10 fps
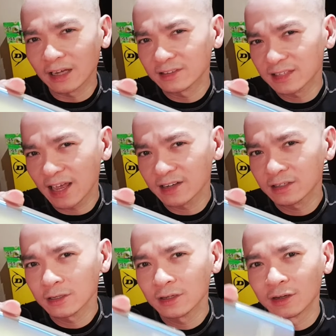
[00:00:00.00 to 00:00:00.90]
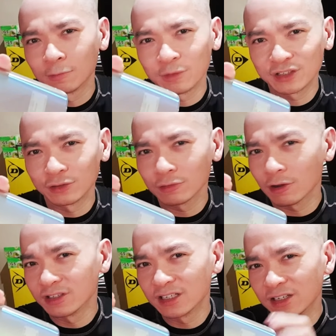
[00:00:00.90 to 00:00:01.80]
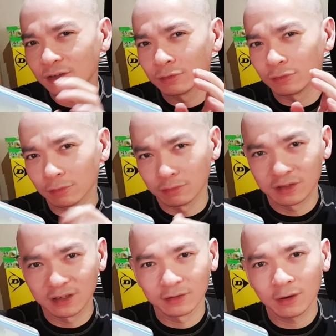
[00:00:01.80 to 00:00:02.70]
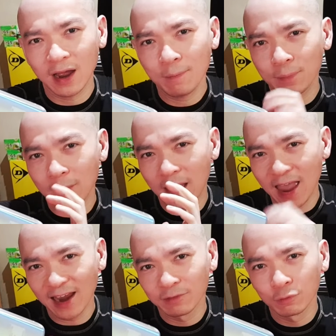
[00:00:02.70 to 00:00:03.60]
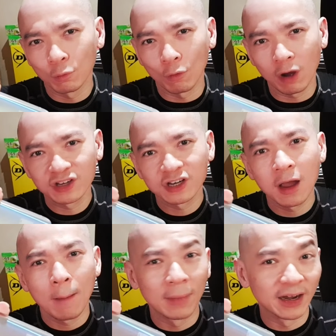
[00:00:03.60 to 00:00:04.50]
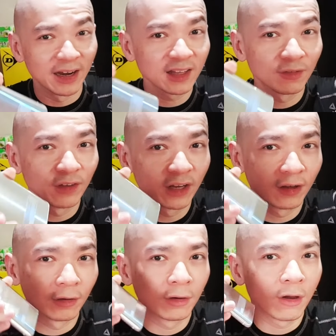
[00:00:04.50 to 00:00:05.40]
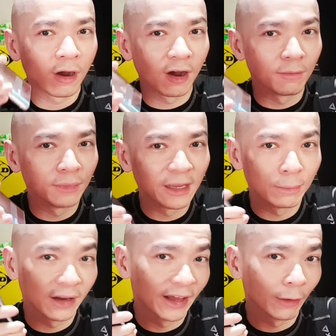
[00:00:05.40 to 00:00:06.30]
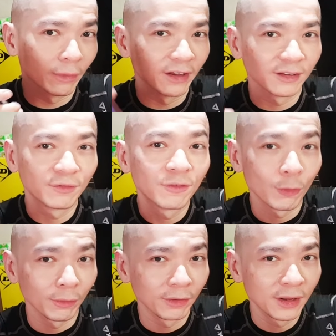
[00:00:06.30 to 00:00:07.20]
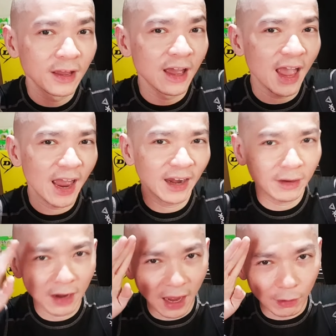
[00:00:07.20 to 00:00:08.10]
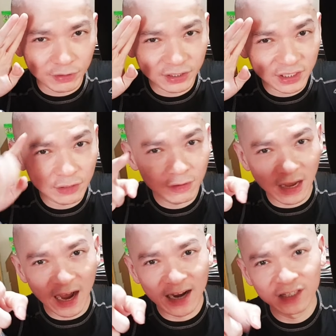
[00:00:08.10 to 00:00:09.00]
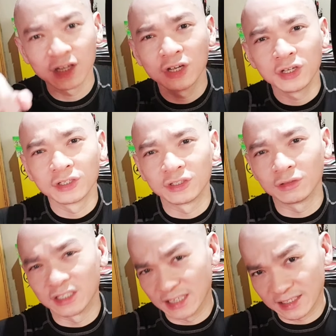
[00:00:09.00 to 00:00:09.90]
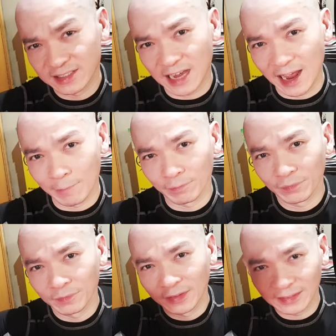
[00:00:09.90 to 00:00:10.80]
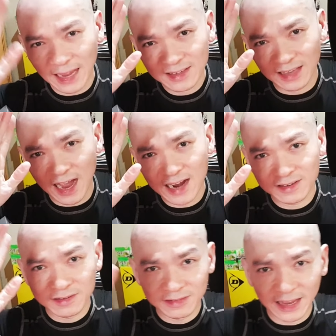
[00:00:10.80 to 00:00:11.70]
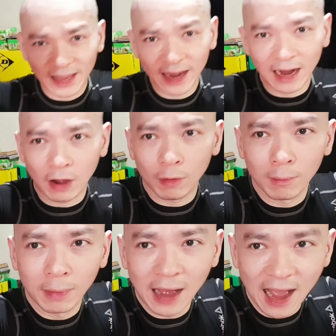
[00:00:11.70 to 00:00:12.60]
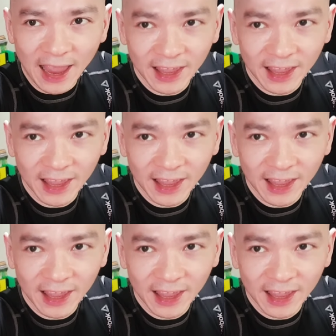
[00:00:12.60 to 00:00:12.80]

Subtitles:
I said, please do continue to subscribe and watch my next video on me playing with this phone. And I will see you guys till the next time. Thanks guys, take care now, bye.